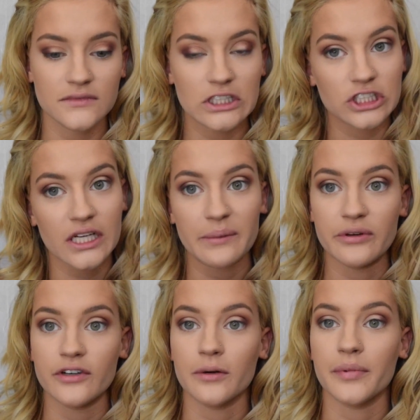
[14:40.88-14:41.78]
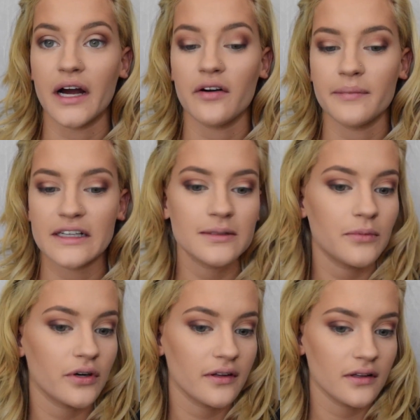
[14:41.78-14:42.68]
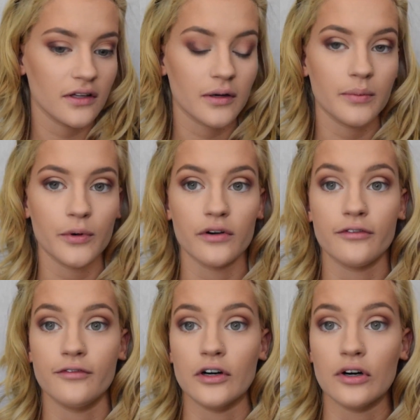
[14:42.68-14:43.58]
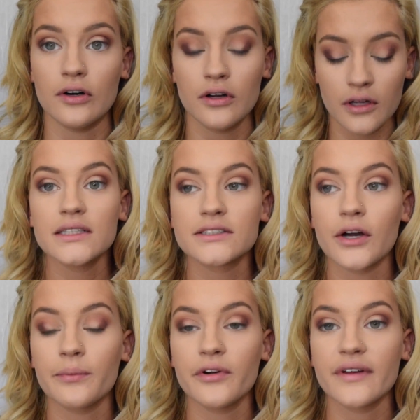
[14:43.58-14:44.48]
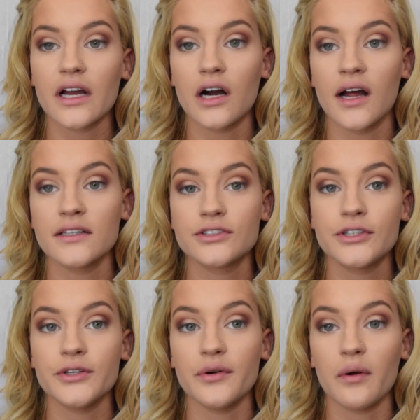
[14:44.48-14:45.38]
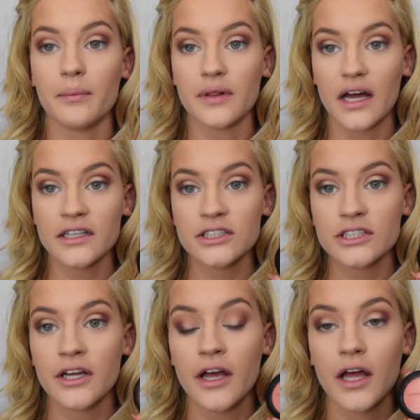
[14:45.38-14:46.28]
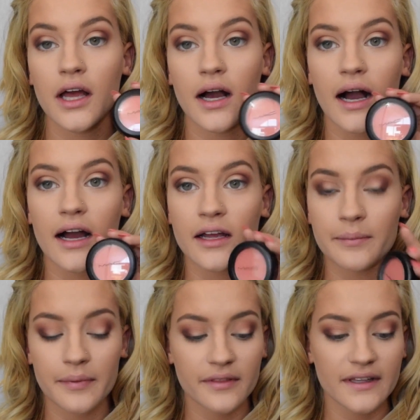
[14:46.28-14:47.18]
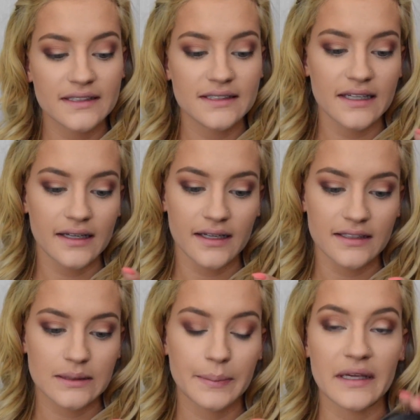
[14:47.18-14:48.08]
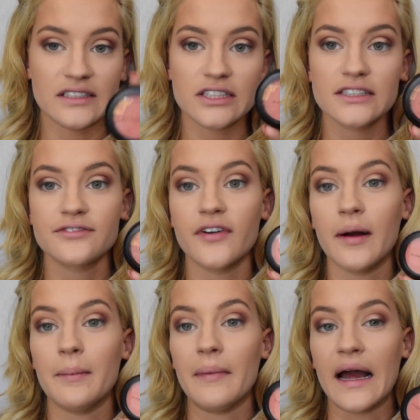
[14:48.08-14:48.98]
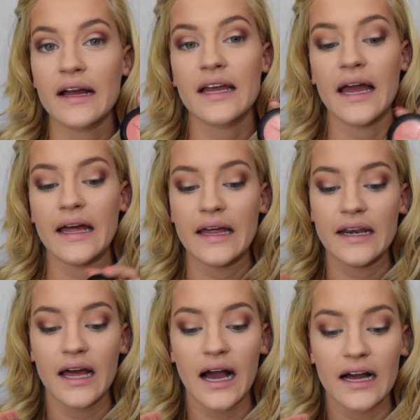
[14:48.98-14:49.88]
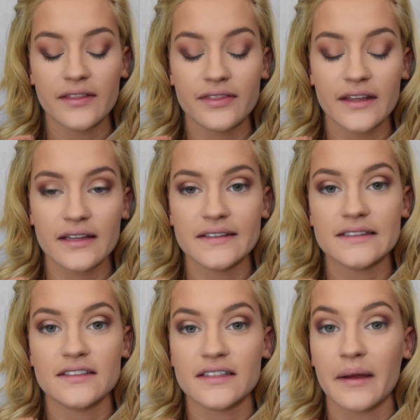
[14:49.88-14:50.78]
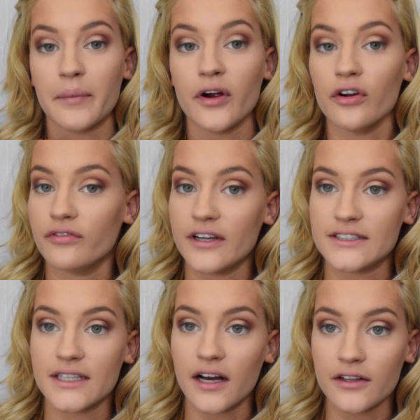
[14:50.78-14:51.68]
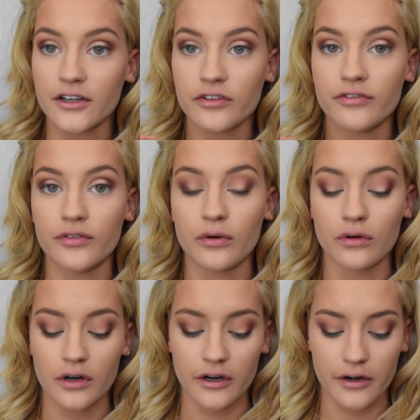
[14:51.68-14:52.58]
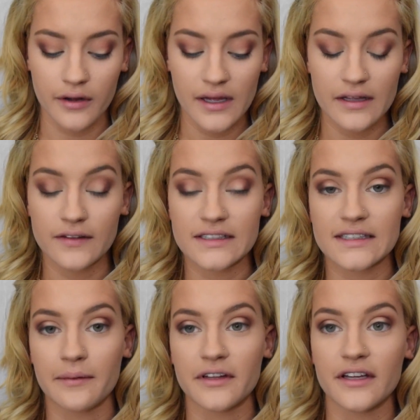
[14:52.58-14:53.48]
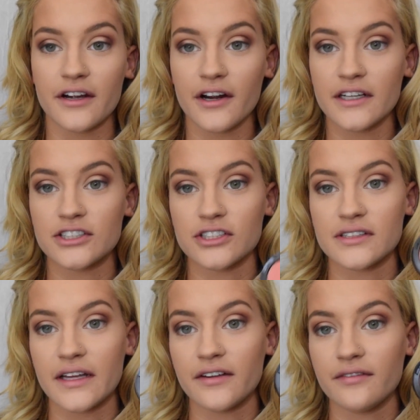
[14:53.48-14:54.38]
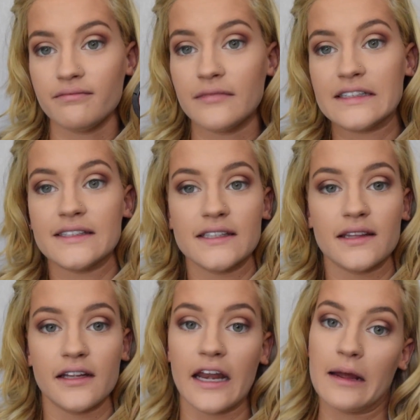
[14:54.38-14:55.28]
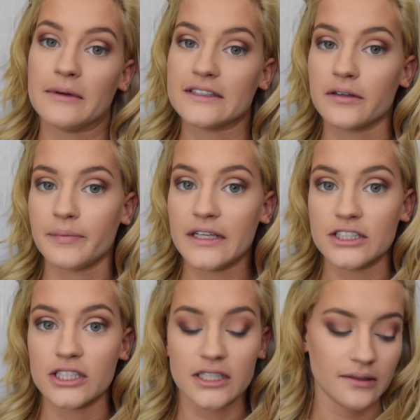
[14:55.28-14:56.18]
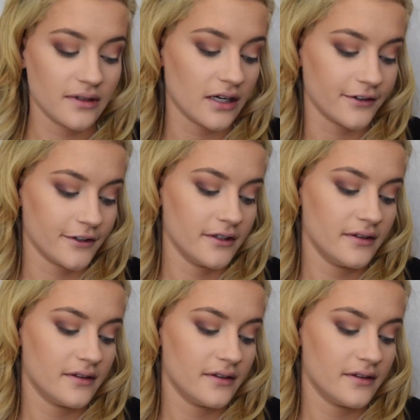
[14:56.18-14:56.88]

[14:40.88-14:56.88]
shape of your brow. It makes it look more full. So moving on to blush. This is Peaches from MAC, and I think this is a perfect color for this time of the year. It's the name. It's a peachy color,